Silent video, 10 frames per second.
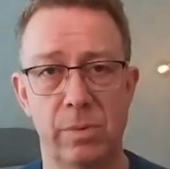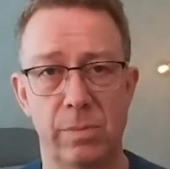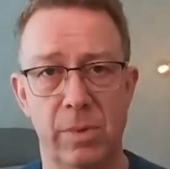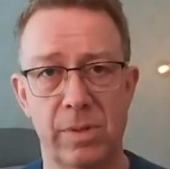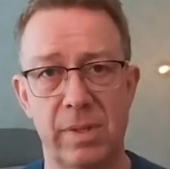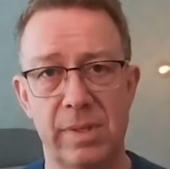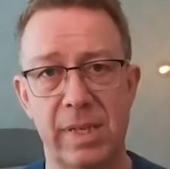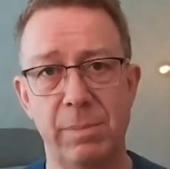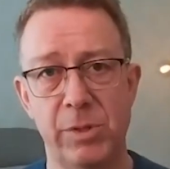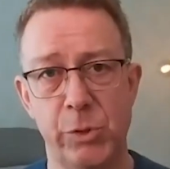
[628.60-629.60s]
Because
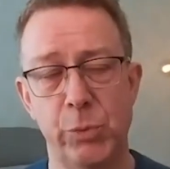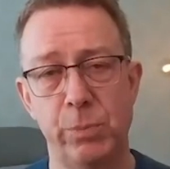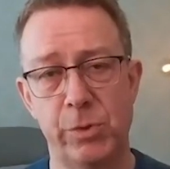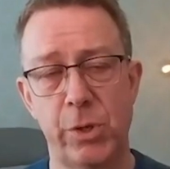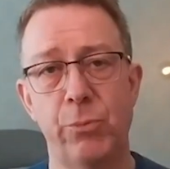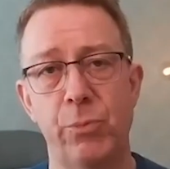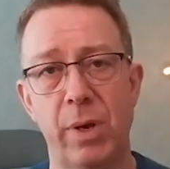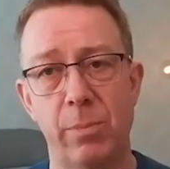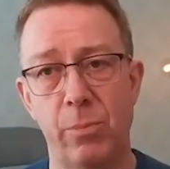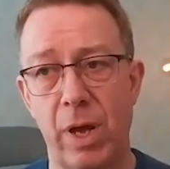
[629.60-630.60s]
some soup
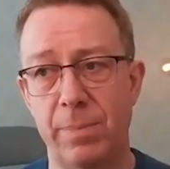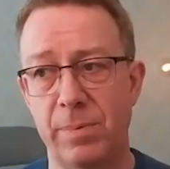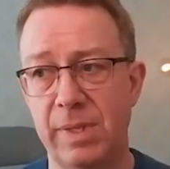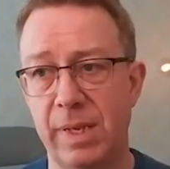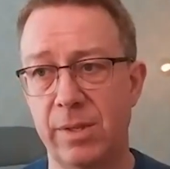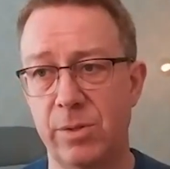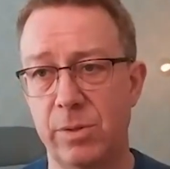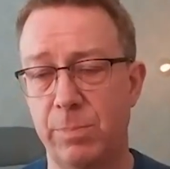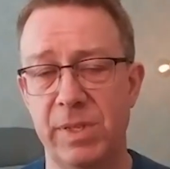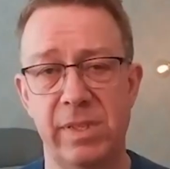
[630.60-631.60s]
software perhaps needs
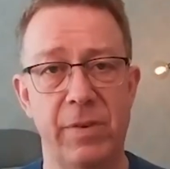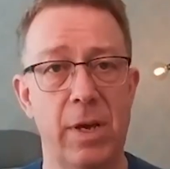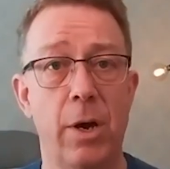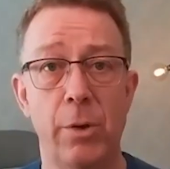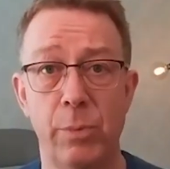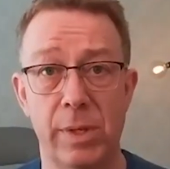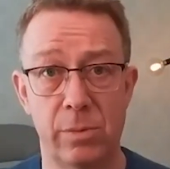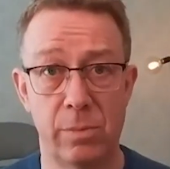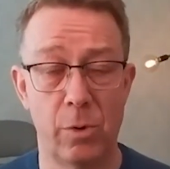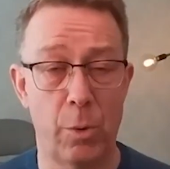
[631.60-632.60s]
specific hardware
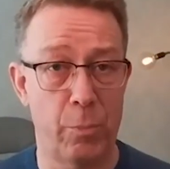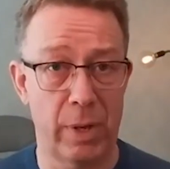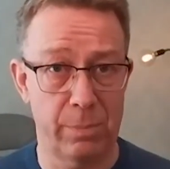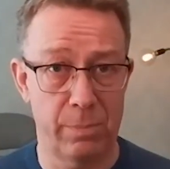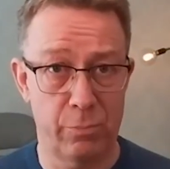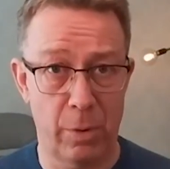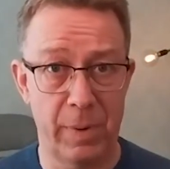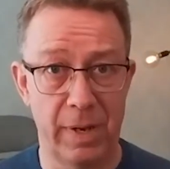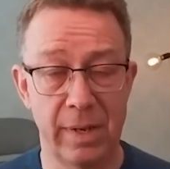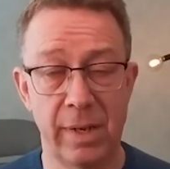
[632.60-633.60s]
to operate
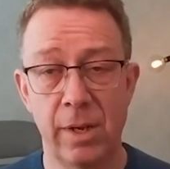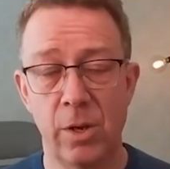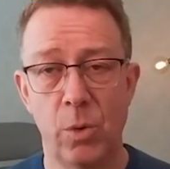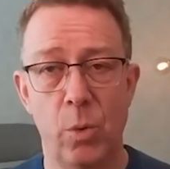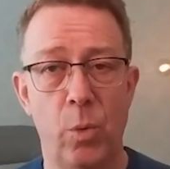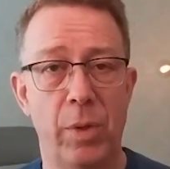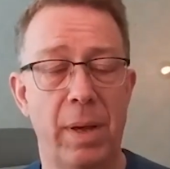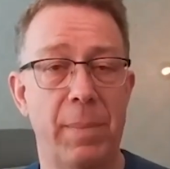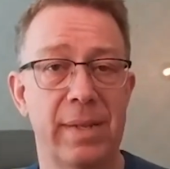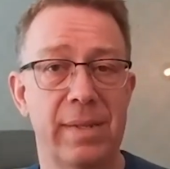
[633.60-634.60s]
properly, or they
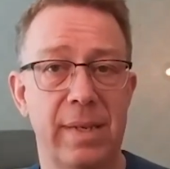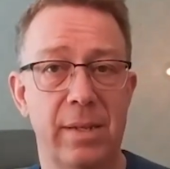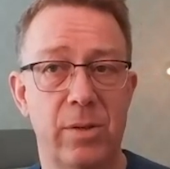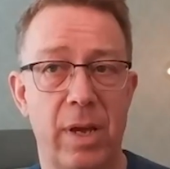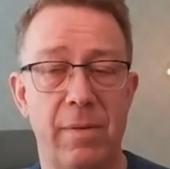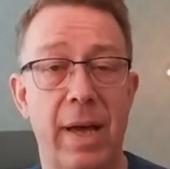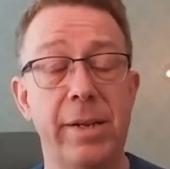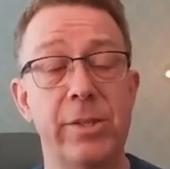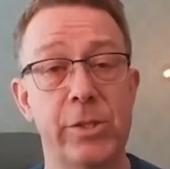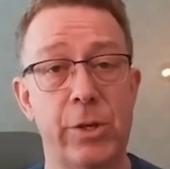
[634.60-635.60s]
might need to have
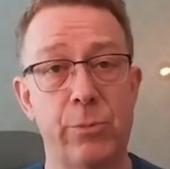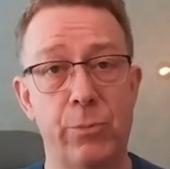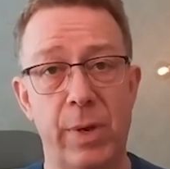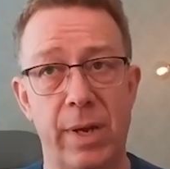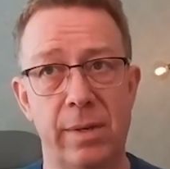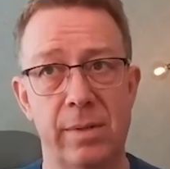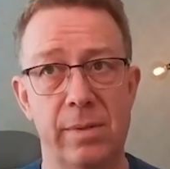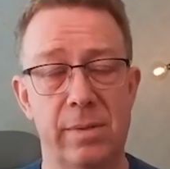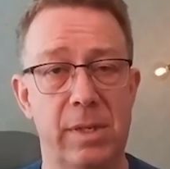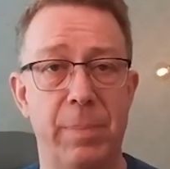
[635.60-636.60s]
other software
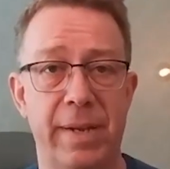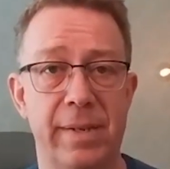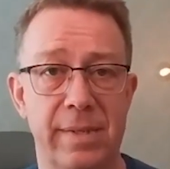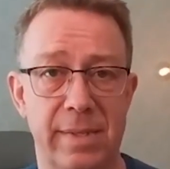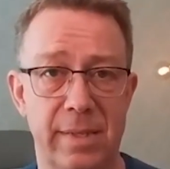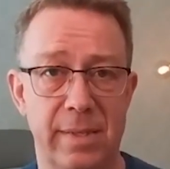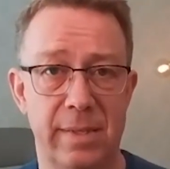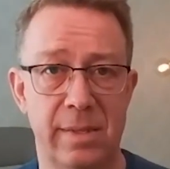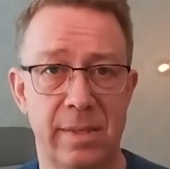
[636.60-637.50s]
dependencies.